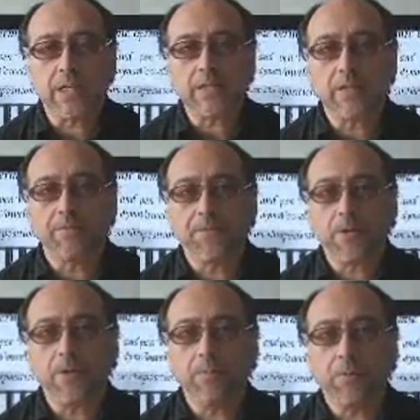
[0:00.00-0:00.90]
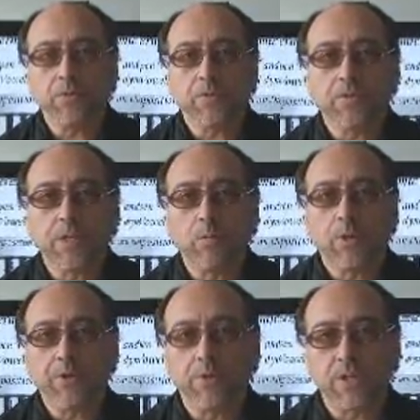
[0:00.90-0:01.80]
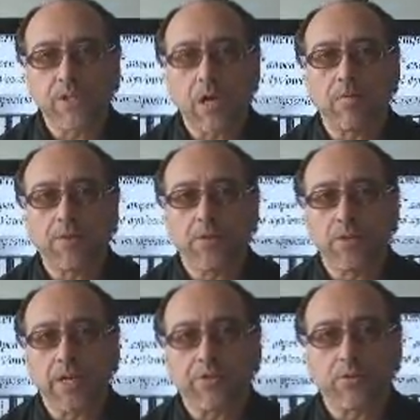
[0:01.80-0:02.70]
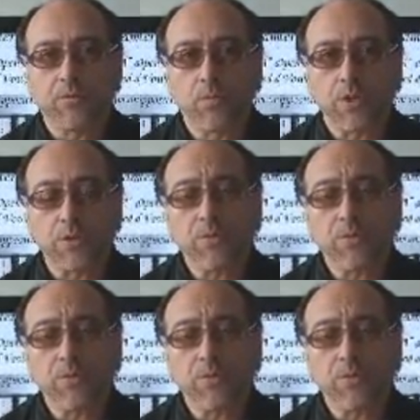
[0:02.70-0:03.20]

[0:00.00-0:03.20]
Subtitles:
That's the very important thing when you discover your natural voice.